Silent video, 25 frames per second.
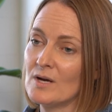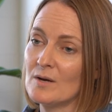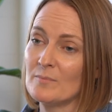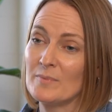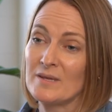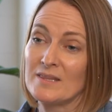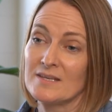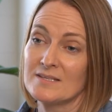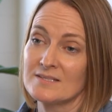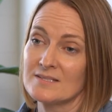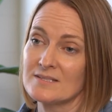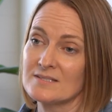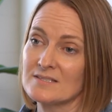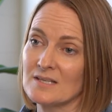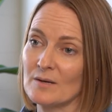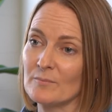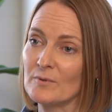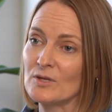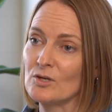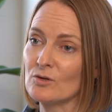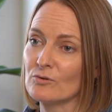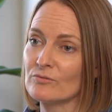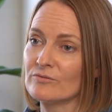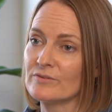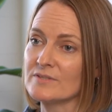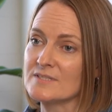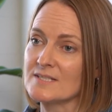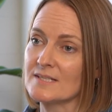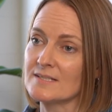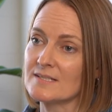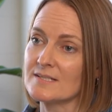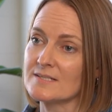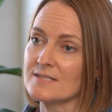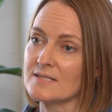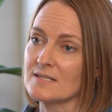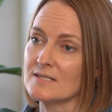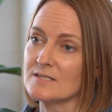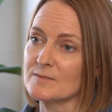but this is something your
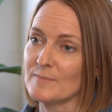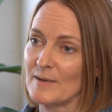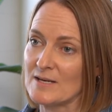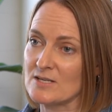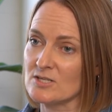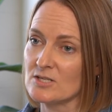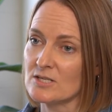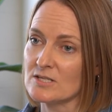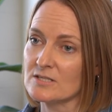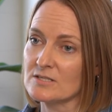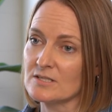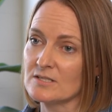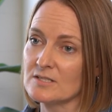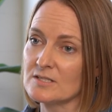fertility specialist